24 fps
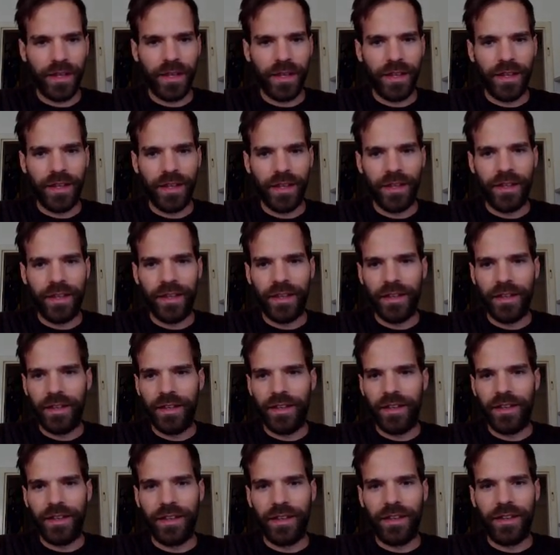
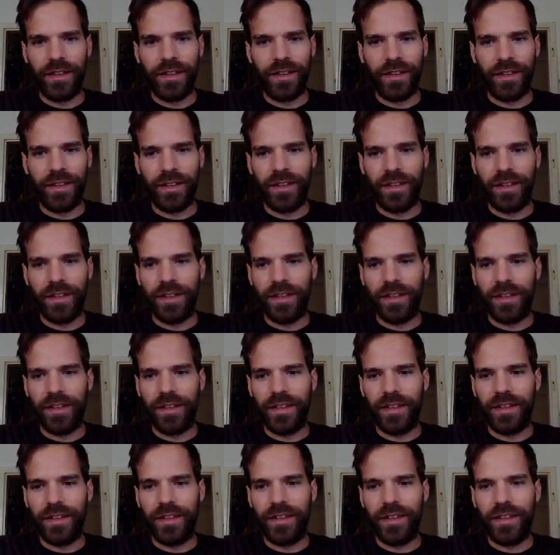
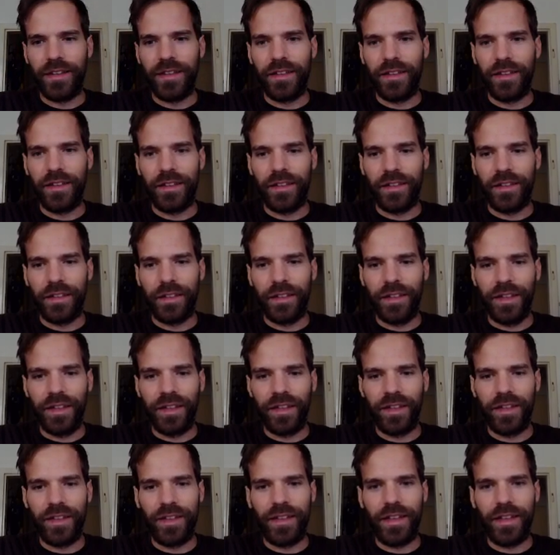Nothing is said.